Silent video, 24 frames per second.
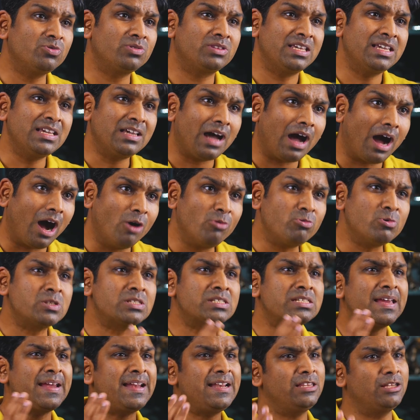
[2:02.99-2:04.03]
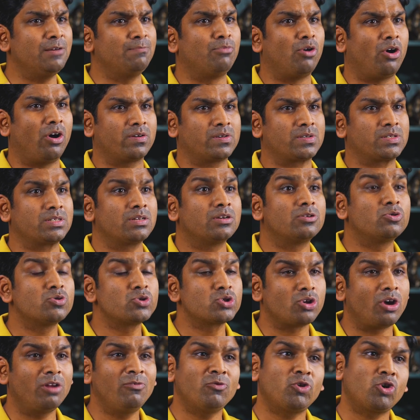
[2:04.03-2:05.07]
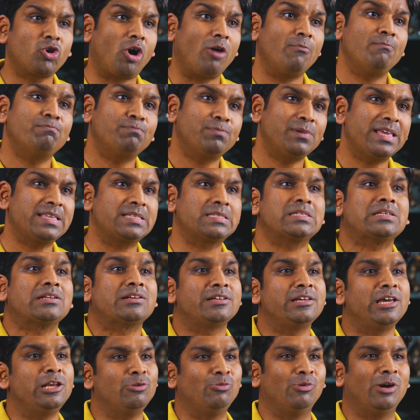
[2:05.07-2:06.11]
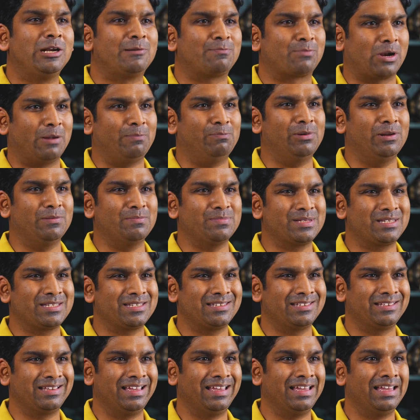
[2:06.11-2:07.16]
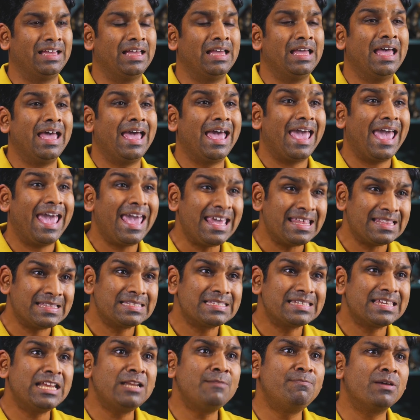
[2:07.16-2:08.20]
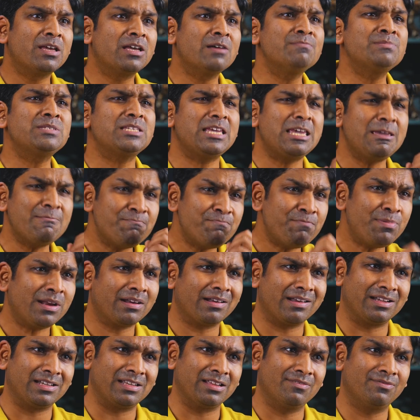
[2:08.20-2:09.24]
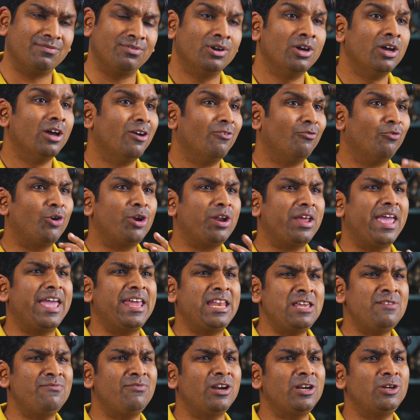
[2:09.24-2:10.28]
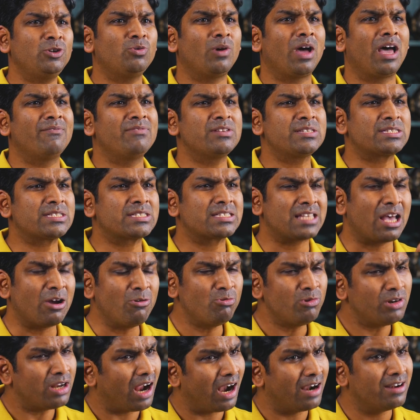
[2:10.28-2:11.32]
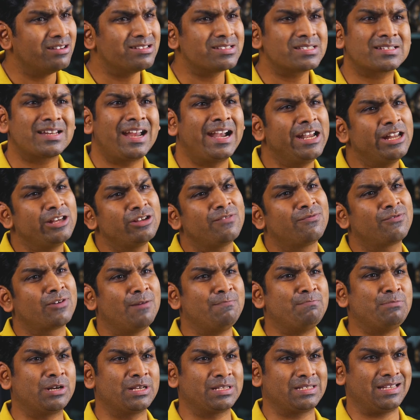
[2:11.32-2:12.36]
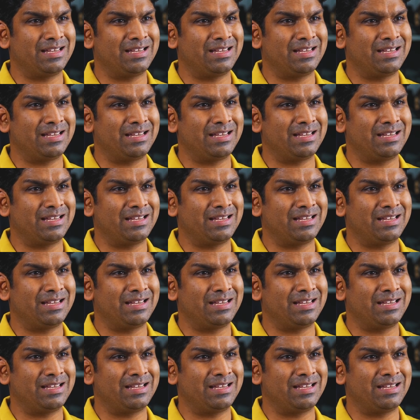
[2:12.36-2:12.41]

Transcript: to think outside the box to solve complex real-world problems. Hence, it becomes imperative for anyone to have a sound understanding of computer